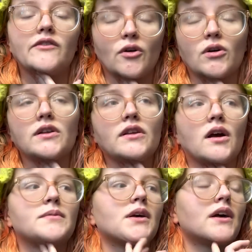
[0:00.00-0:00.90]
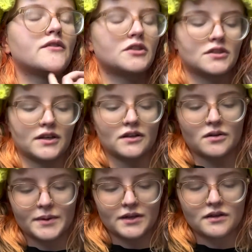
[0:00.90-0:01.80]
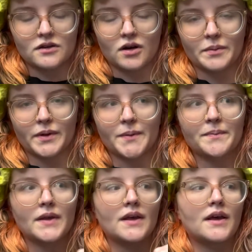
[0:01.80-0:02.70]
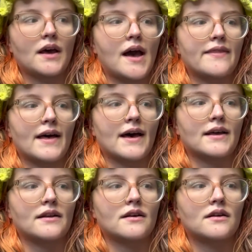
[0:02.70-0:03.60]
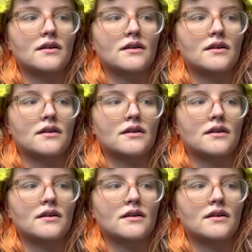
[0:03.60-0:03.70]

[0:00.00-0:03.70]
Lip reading: The quarter of the arm done, I have just like a little bit of the dark blue, and then